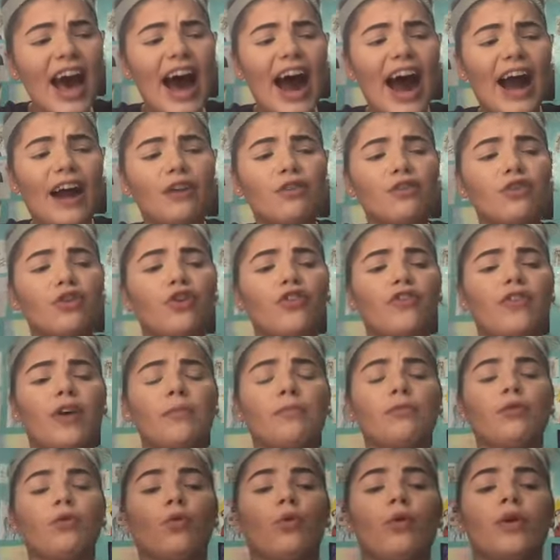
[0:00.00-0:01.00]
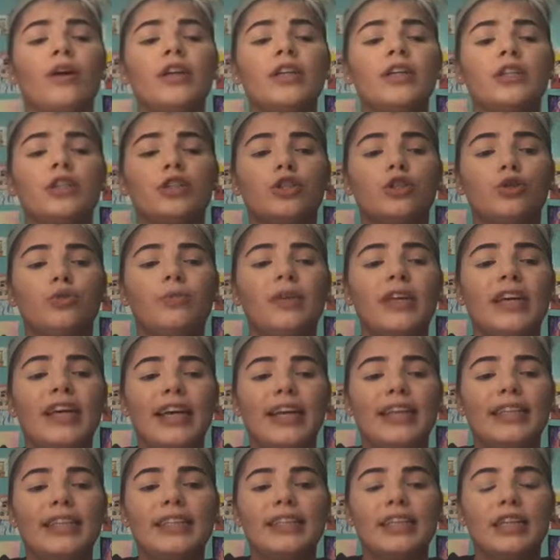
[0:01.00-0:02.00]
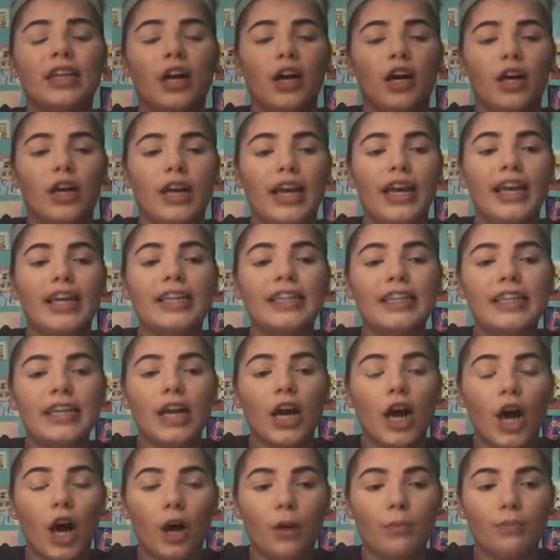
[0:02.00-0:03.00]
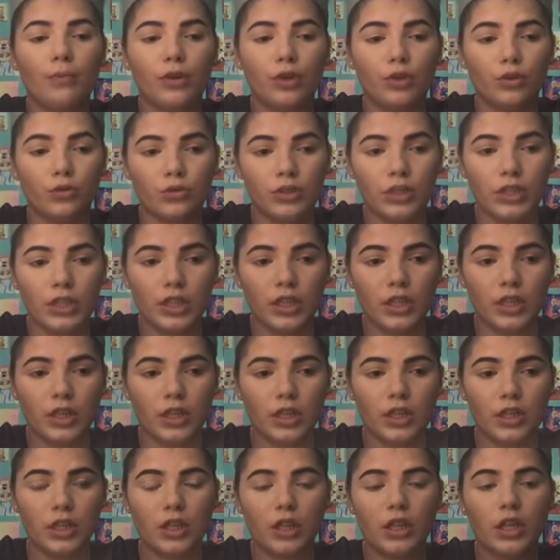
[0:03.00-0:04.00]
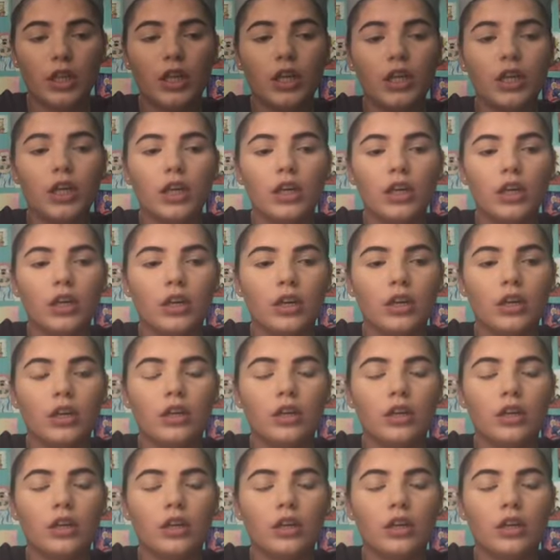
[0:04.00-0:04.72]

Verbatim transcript: I don't know if I'm going to be ending, ending up using the